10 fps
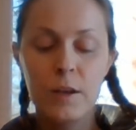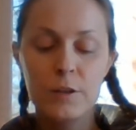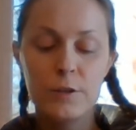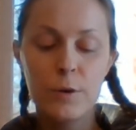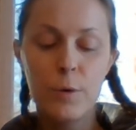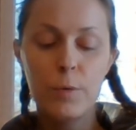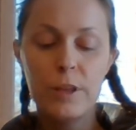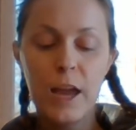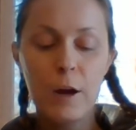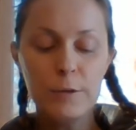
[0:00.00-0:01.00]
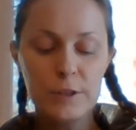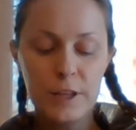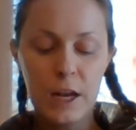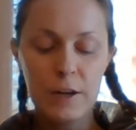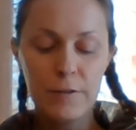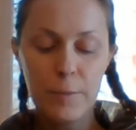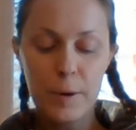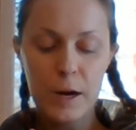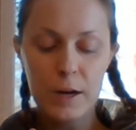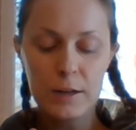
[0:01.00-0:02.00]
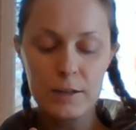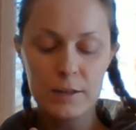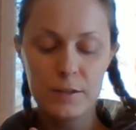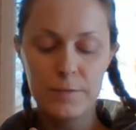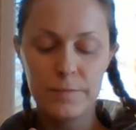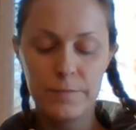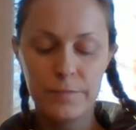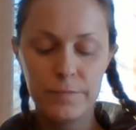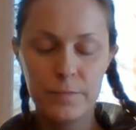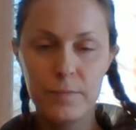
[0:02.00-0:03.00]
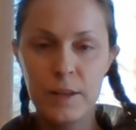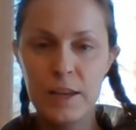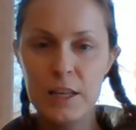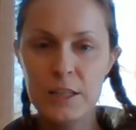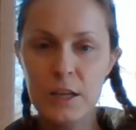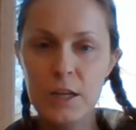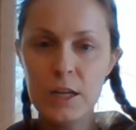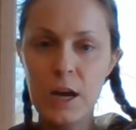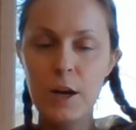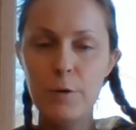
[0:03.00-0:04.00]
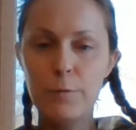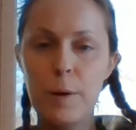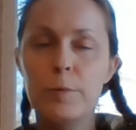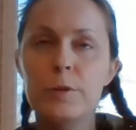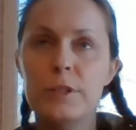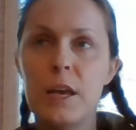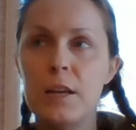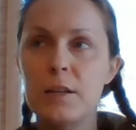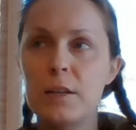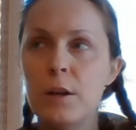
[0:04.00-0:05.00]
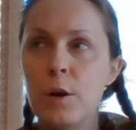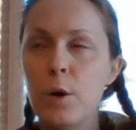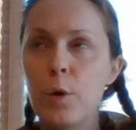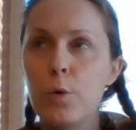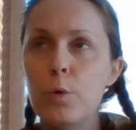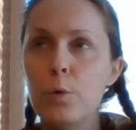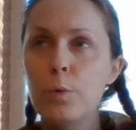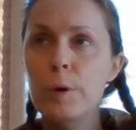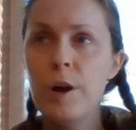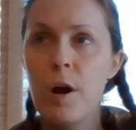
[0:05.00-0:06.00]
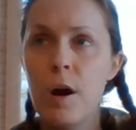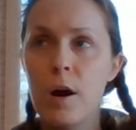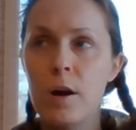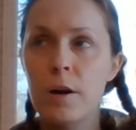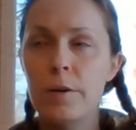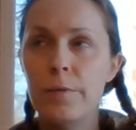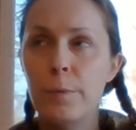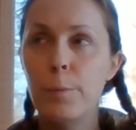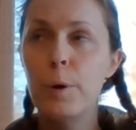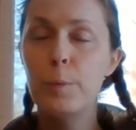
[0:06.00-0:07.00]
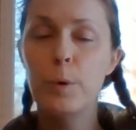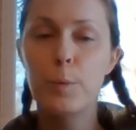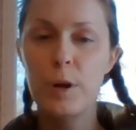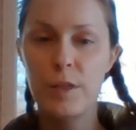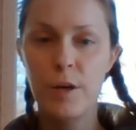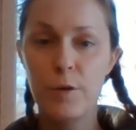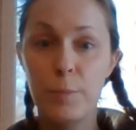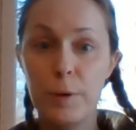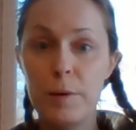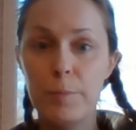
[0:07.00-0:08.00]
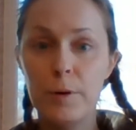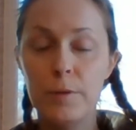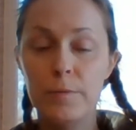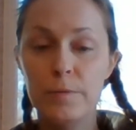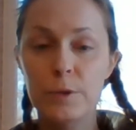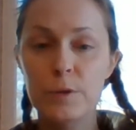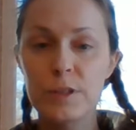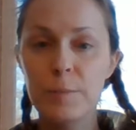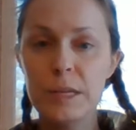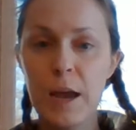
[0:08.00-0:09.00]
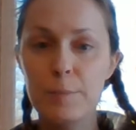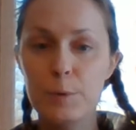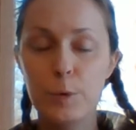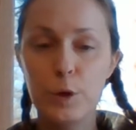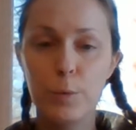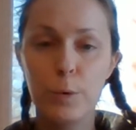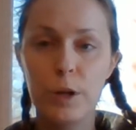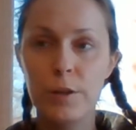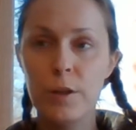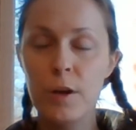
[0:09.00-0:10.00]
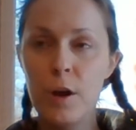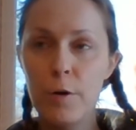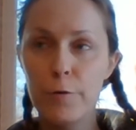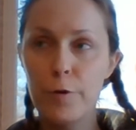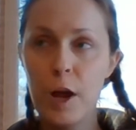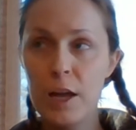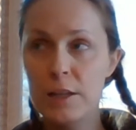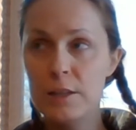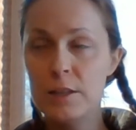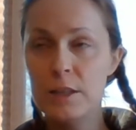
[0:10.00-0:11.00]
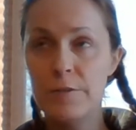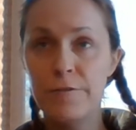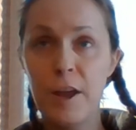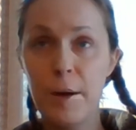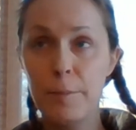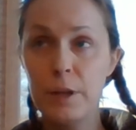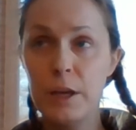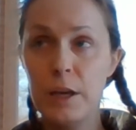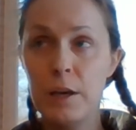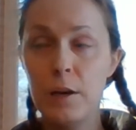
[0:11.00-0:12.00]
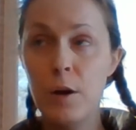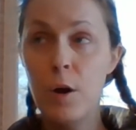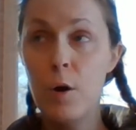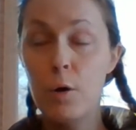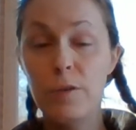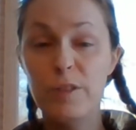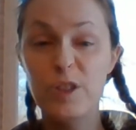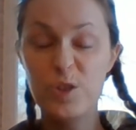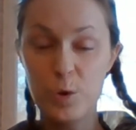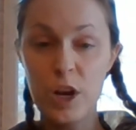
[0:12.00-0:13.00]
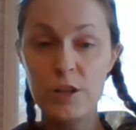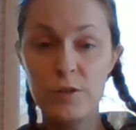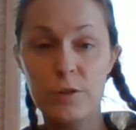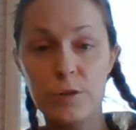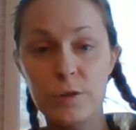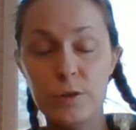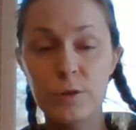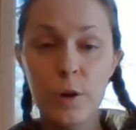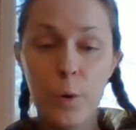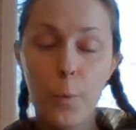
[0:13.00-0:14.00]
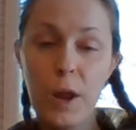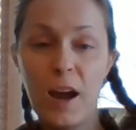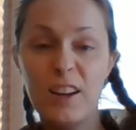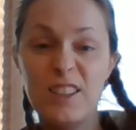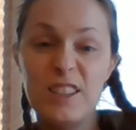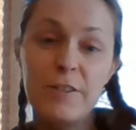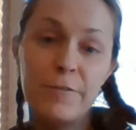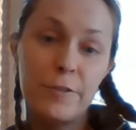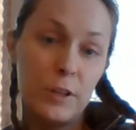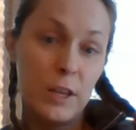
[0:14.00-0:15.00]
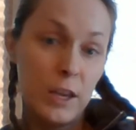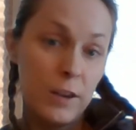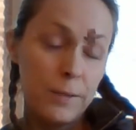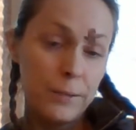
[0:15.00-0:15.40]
So the outside of our box is gonna kind of represent who we are when we're with other people. So sometimes when you're with friends and family or even strangers, we act differently.